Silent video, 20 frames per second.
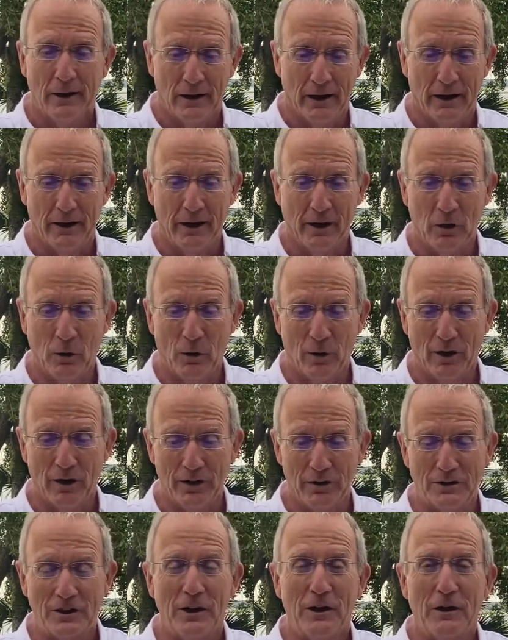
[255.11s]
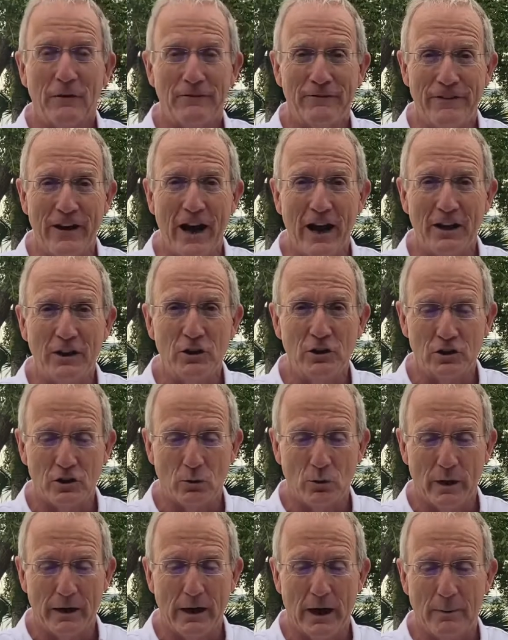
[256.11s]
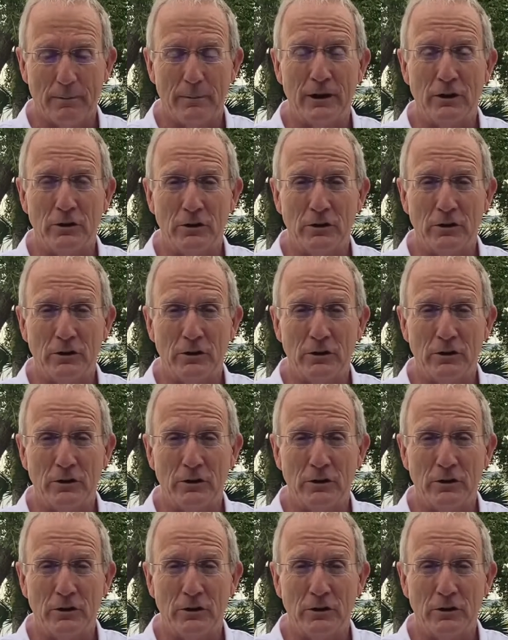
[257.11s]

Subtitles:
In other words, values went up in